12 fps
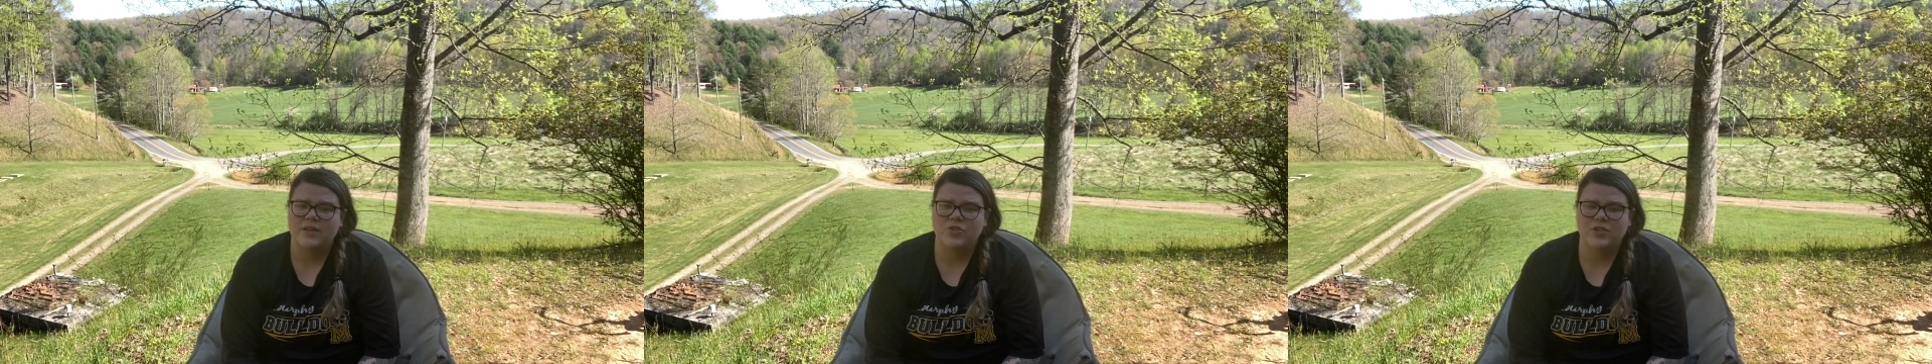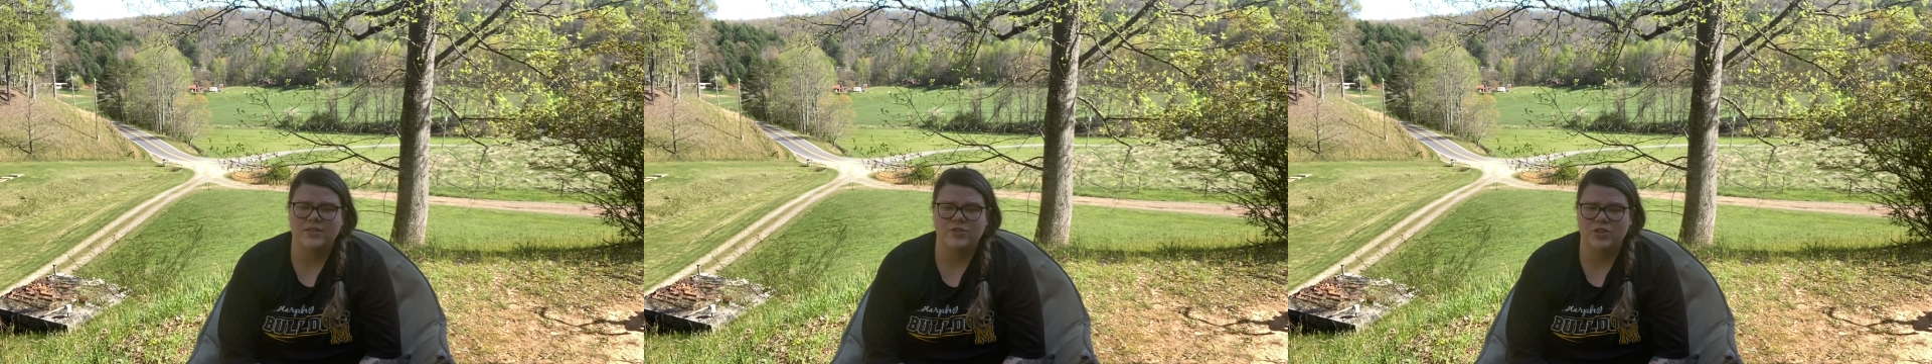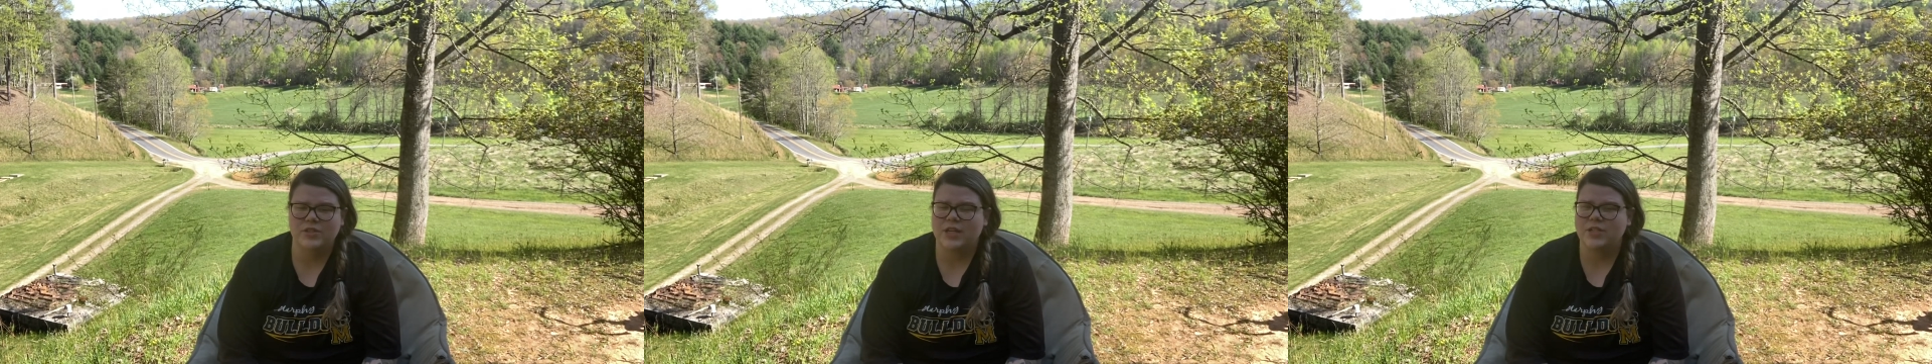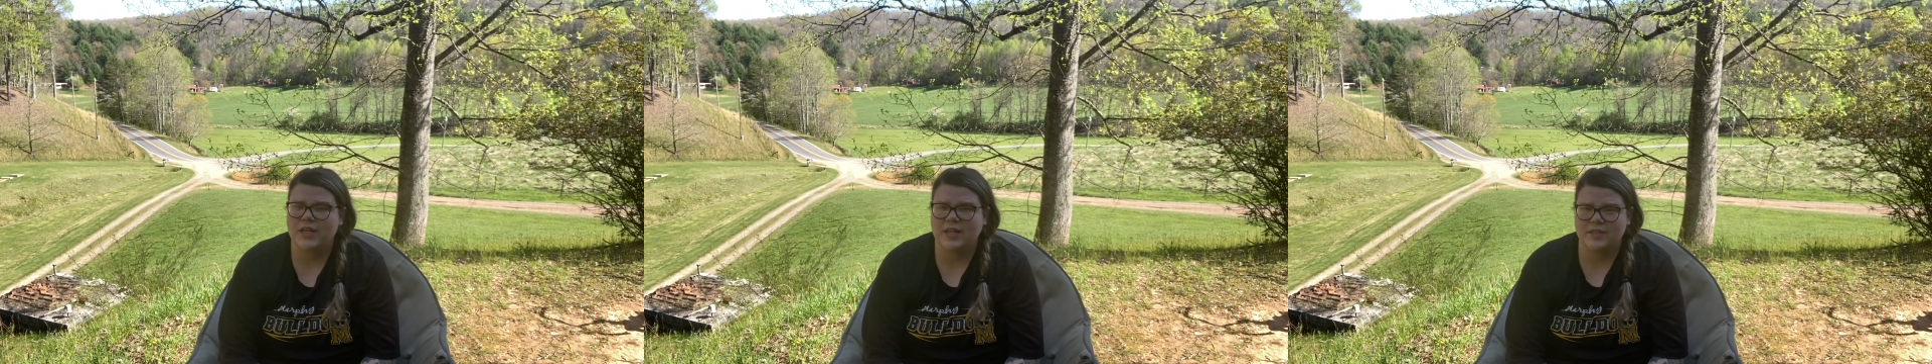just how
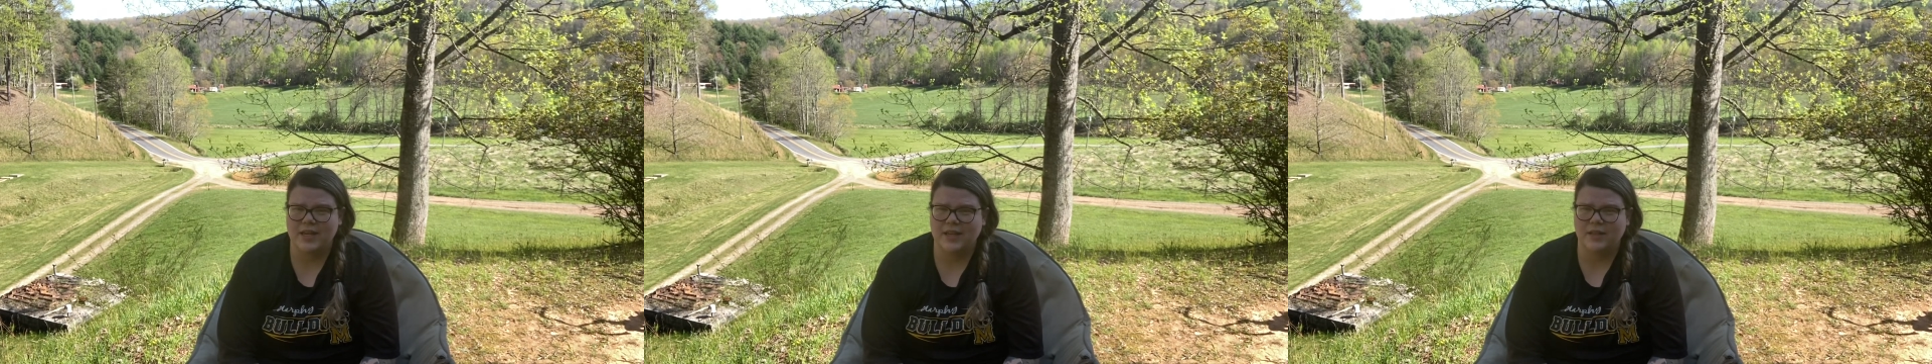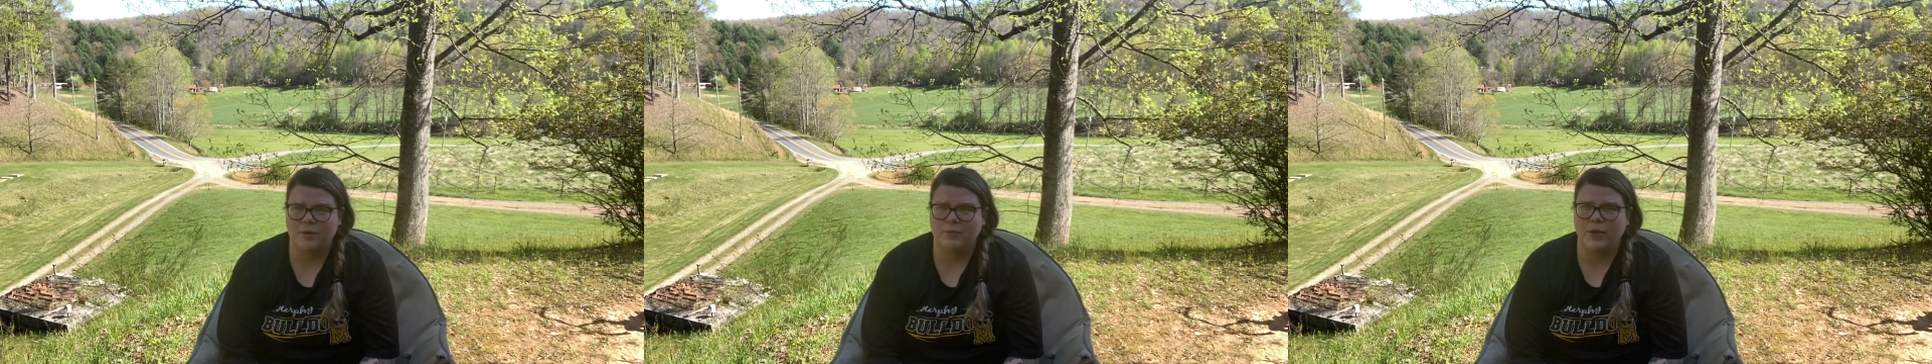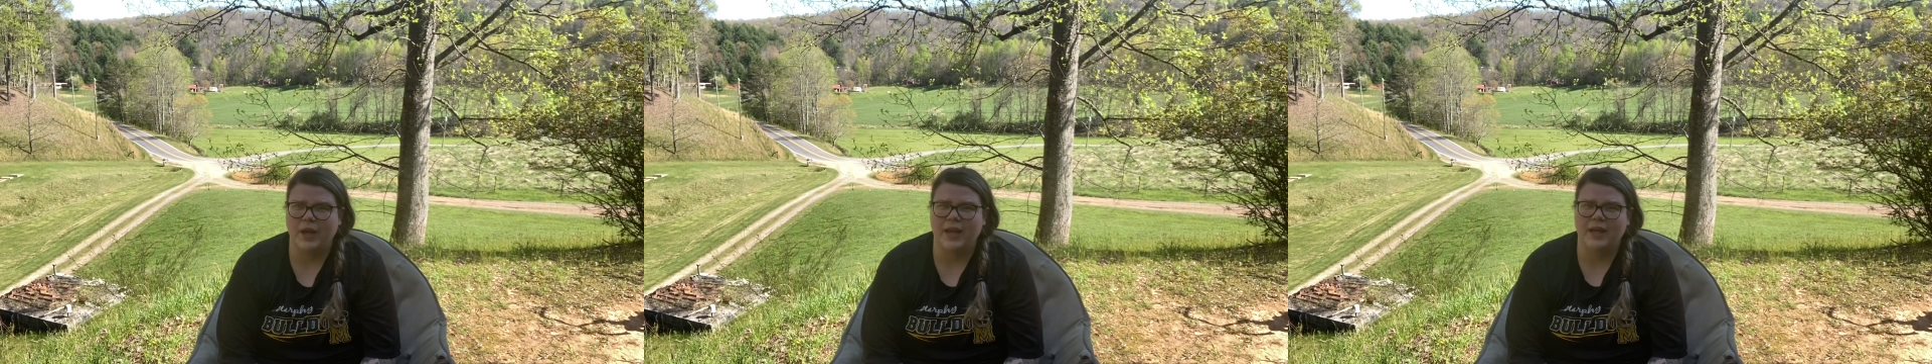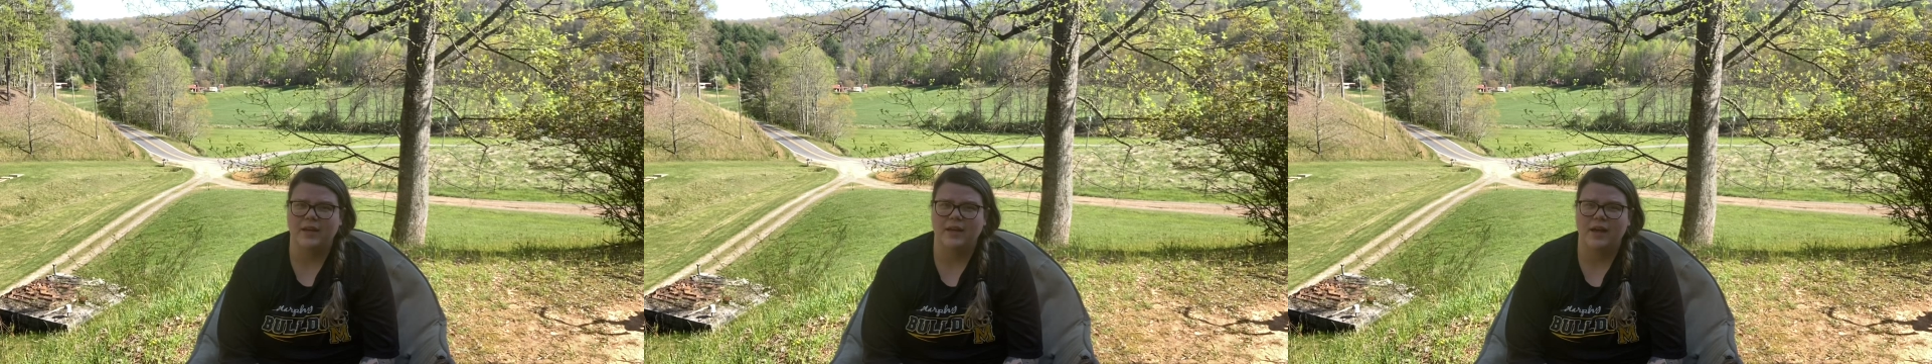to take a little
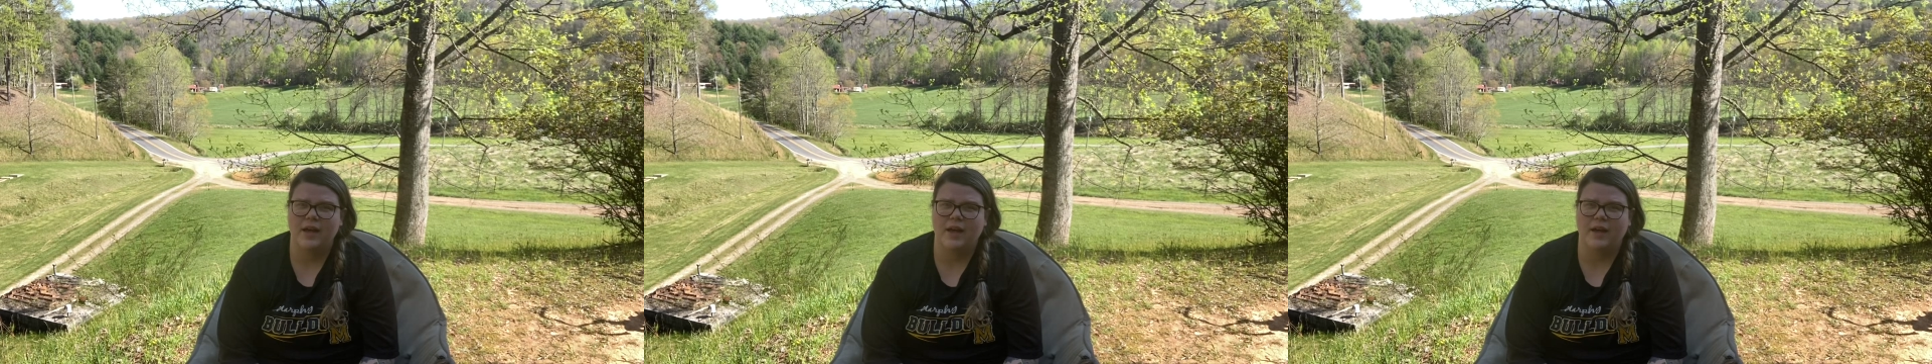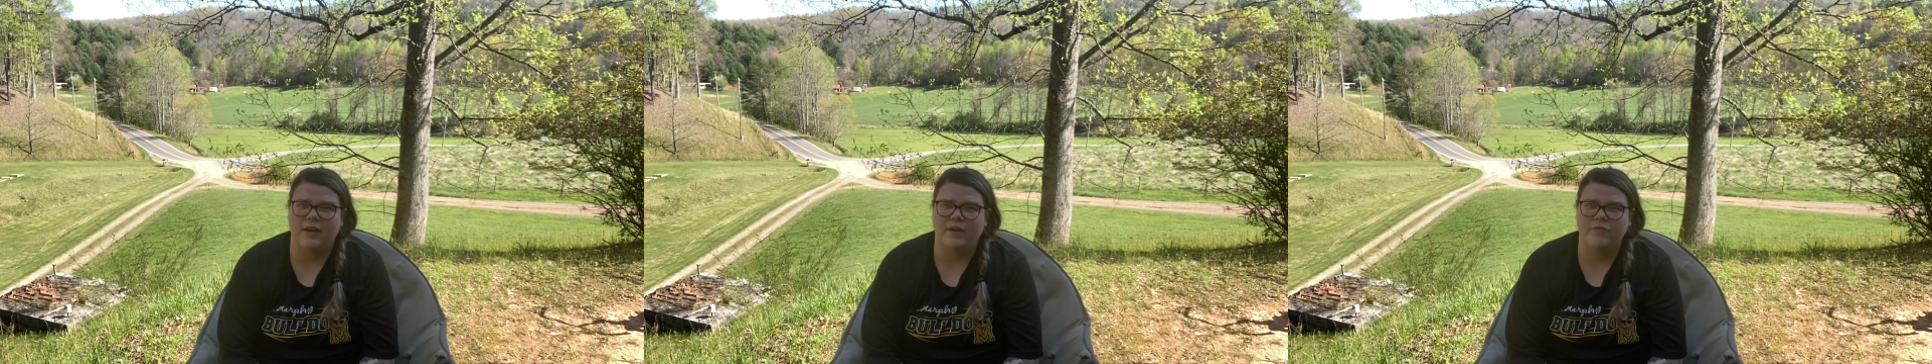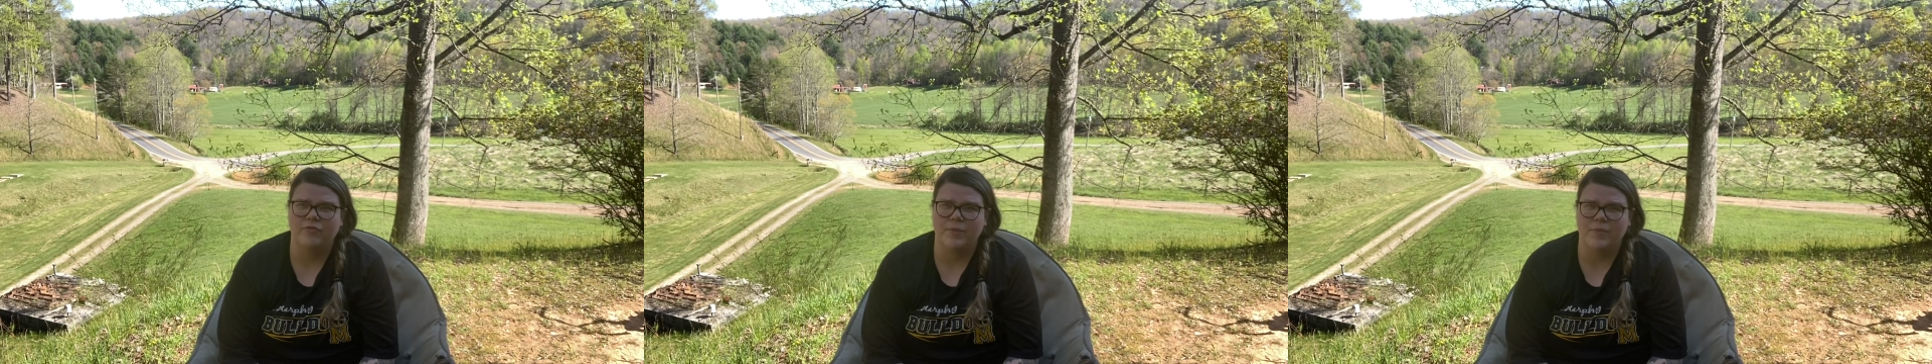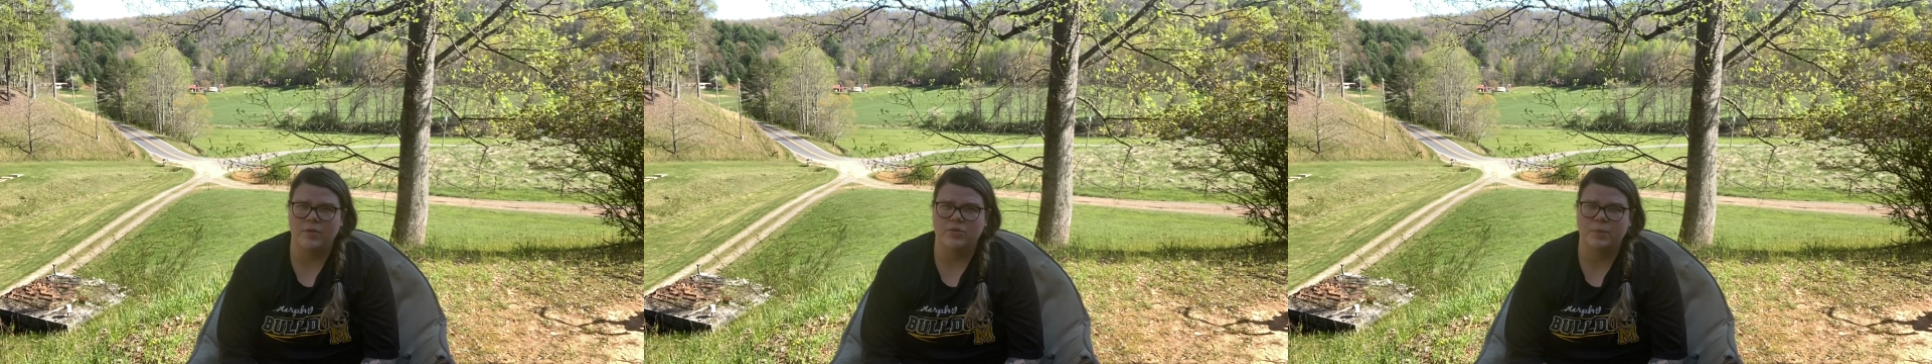break
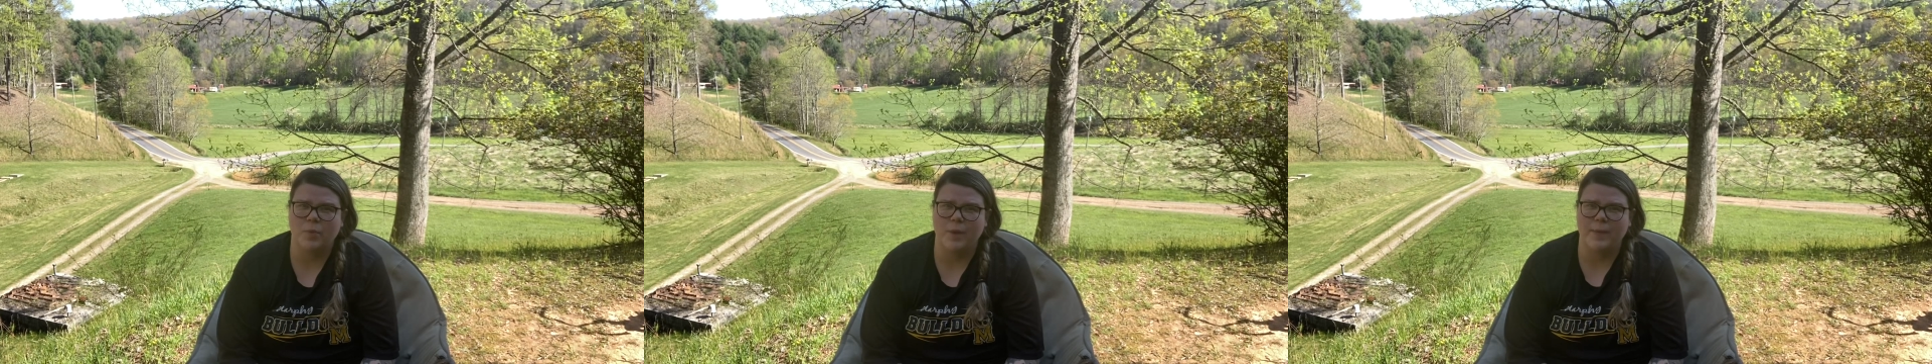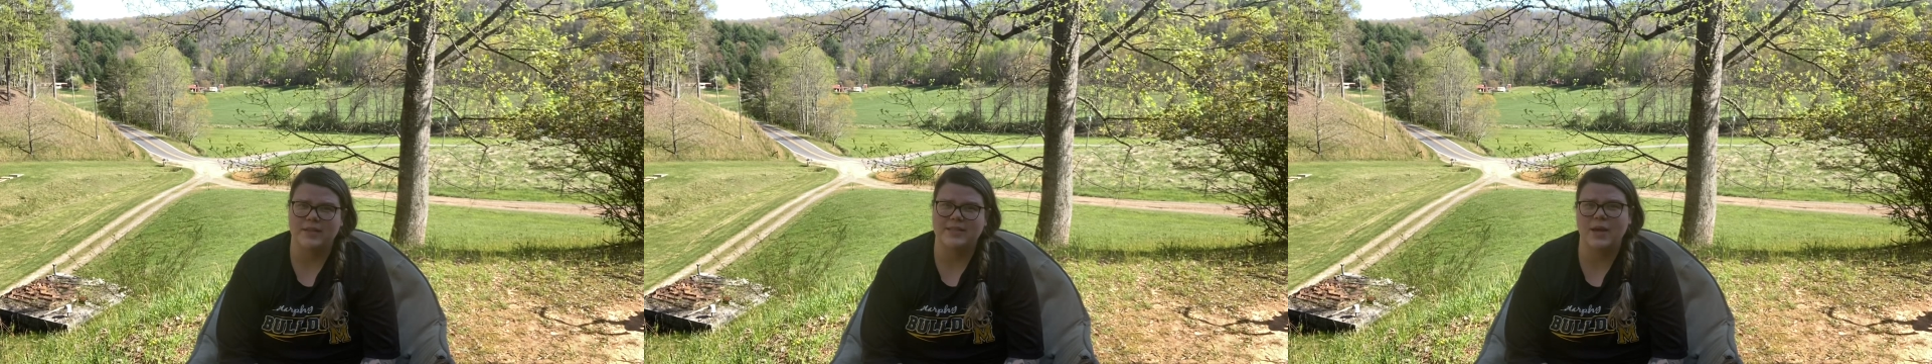from those appointments.